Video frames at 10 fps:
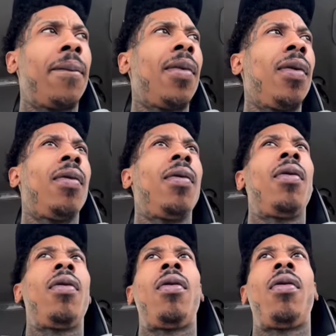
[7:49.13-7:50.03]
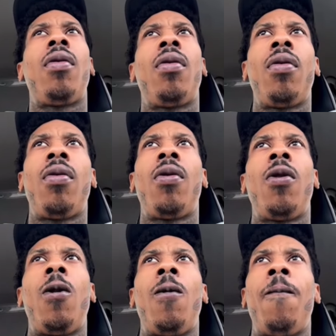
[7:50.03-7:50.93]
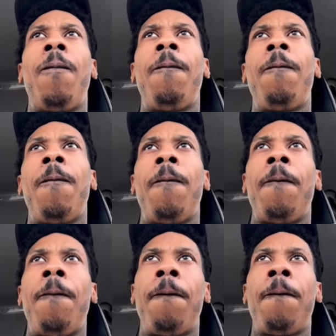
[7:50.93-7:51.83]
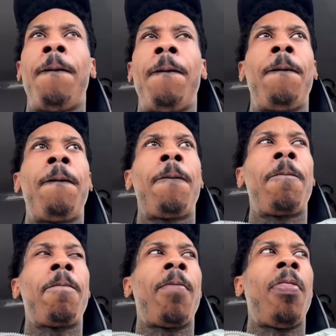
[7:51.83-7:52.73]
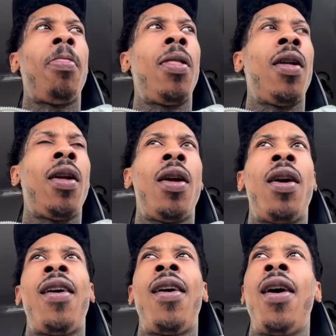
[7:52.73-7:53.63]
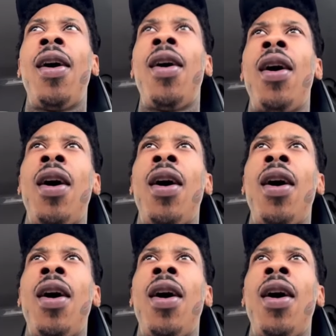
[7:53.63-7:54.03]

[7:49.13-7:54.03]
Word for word: I don't think they robbed him though. He he, he sound like who the fuck wear triple XL?